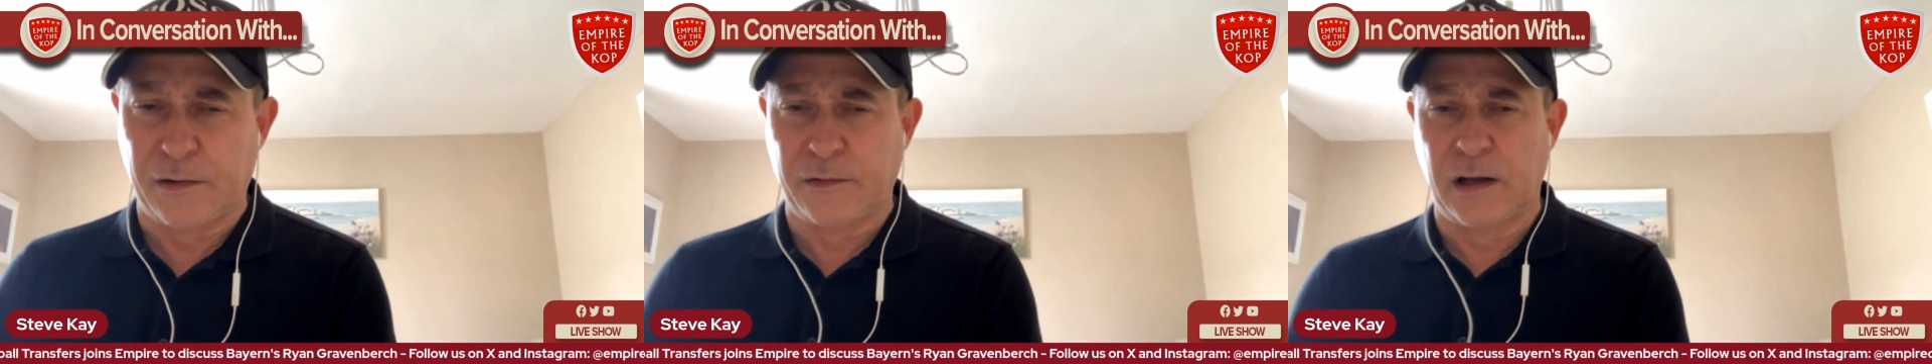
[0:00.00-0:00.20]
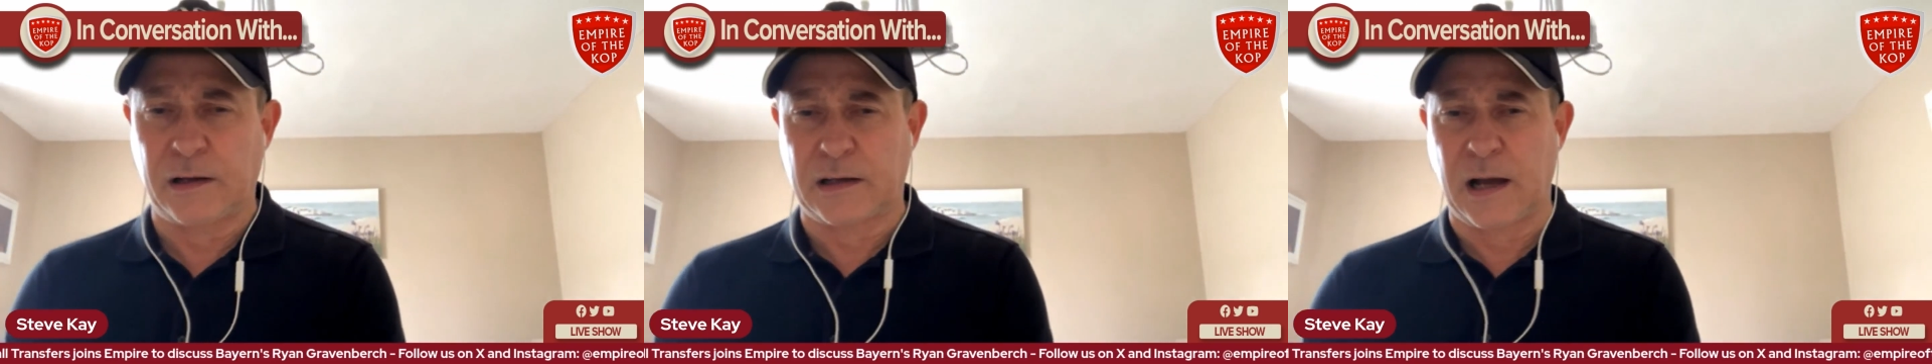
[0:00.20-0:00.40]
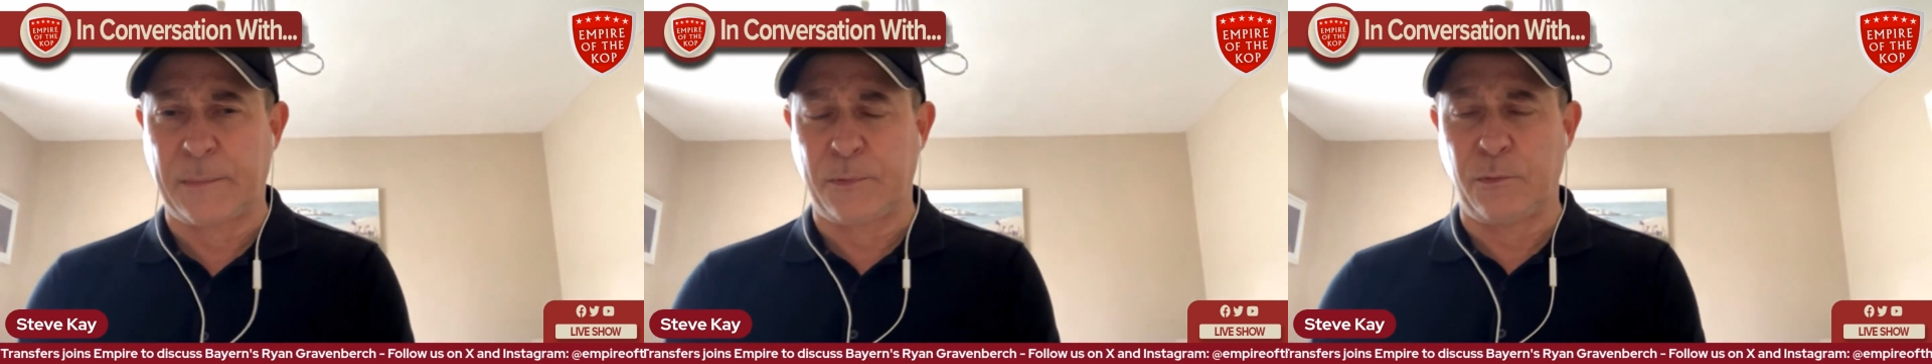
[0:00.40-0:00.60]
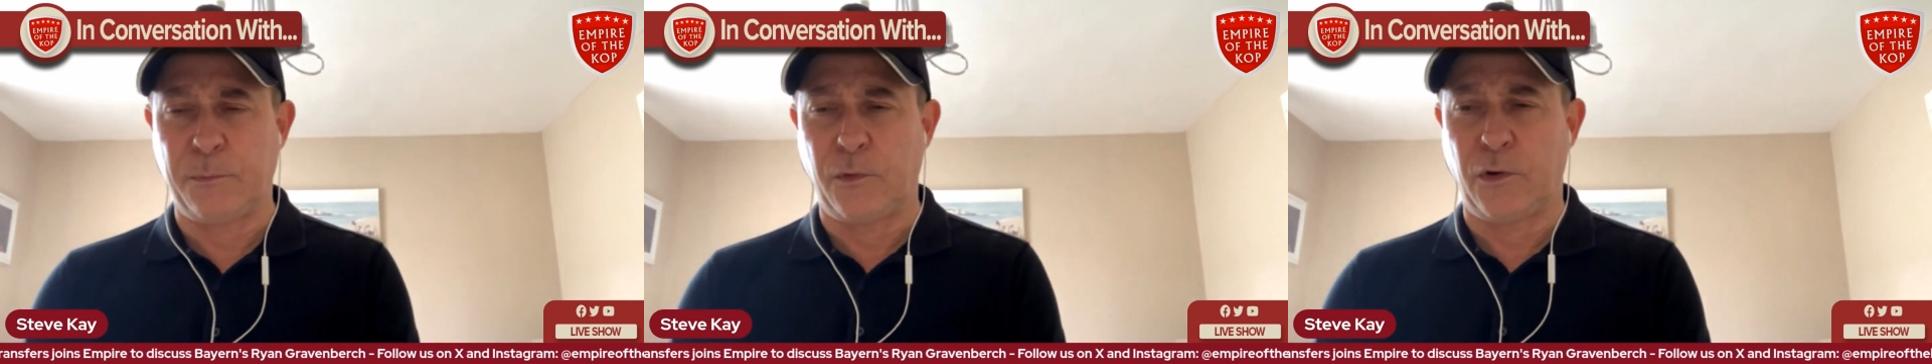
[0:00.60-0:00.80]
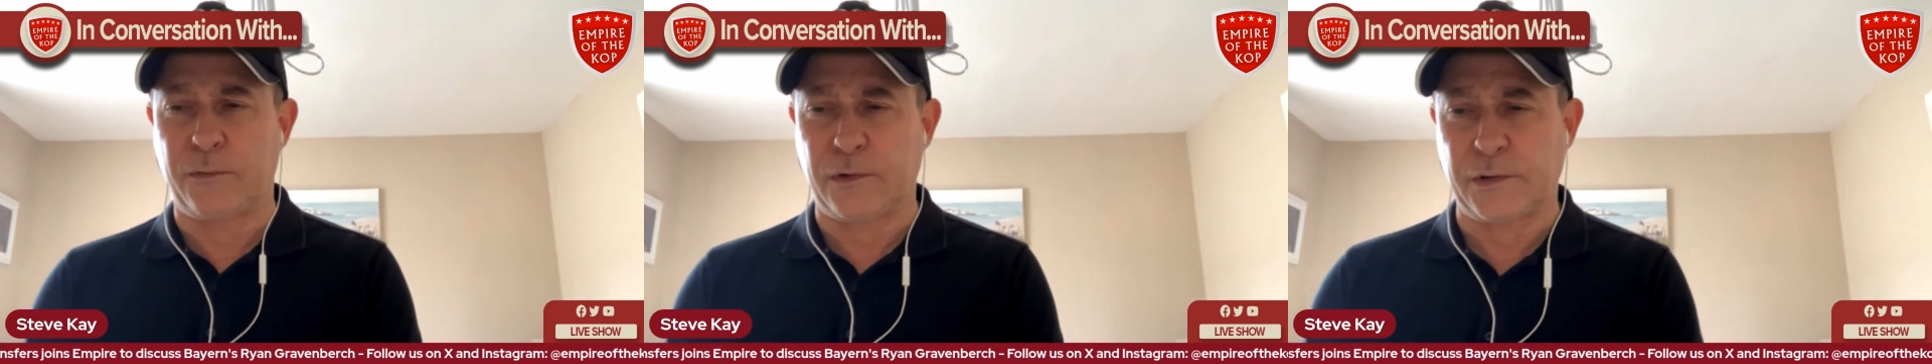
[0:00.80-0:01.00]
a couple
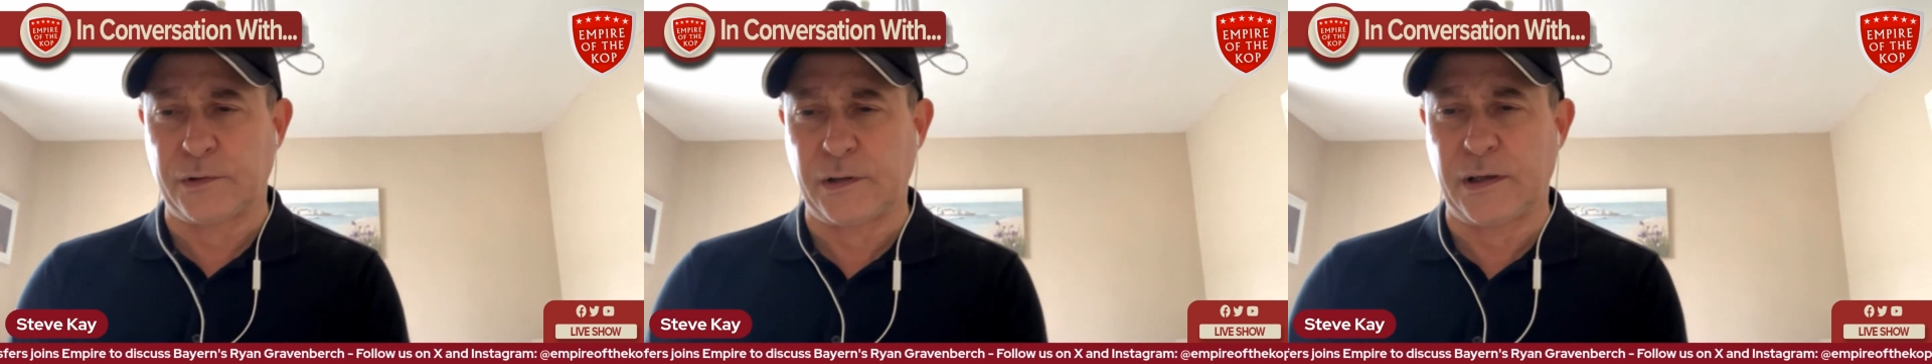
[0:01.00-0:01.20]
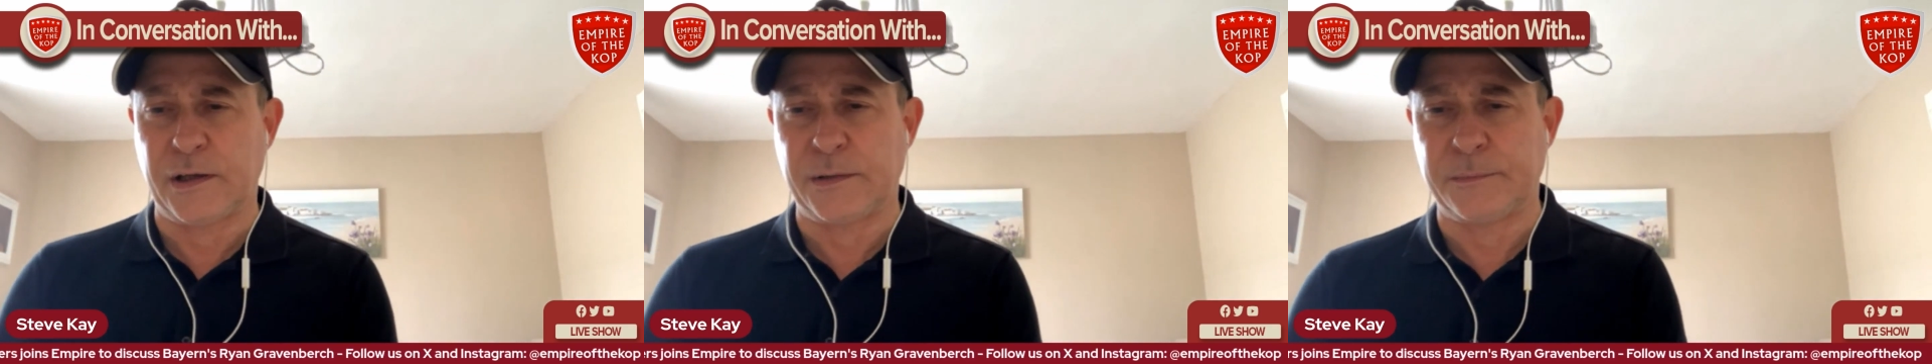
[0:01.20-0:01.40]
more